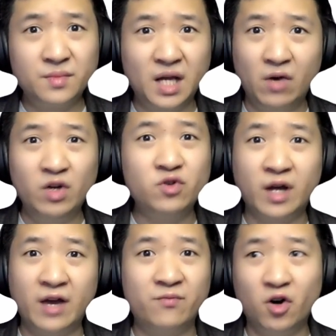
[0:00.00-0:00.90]
to
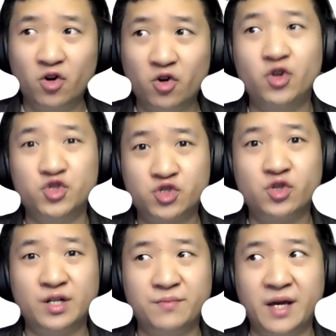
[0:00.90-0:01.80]
have more
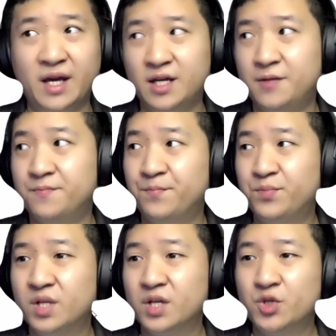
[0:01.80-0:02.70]
control at the back end.
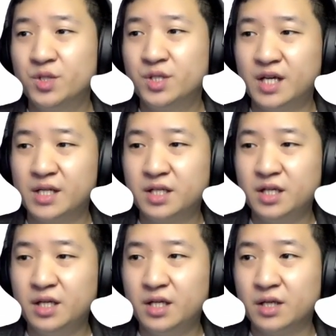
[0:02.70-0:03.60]
So the next
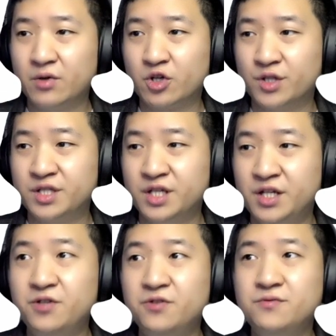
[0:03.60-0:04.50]
thing is I will
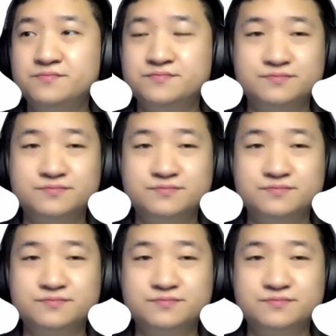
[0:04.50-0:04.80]
continue.